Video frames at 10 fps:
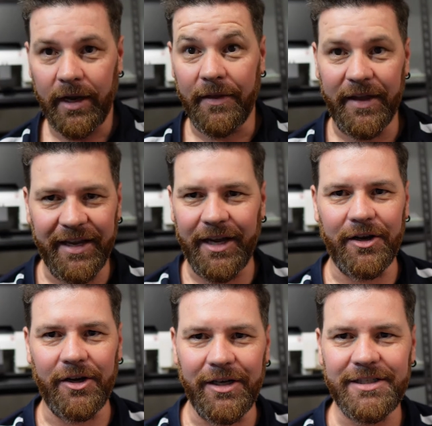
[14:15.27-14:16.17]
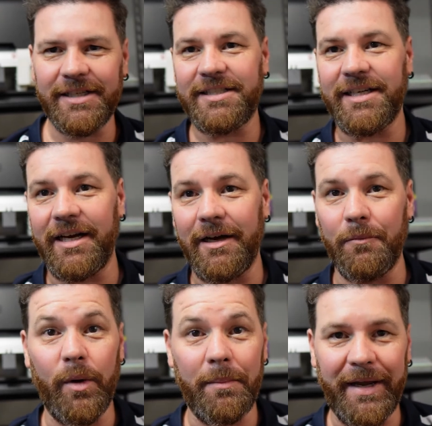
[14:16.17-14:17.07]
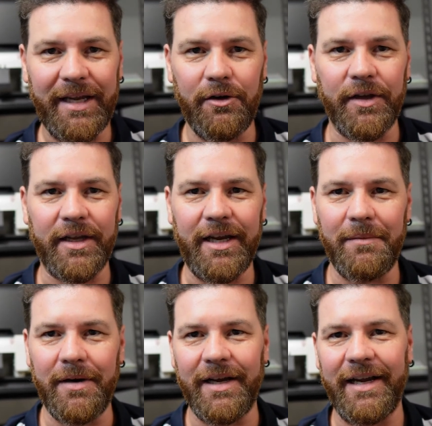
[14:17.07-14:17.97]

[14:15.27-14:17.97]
And there you go, guys. It's we're back here on the camera,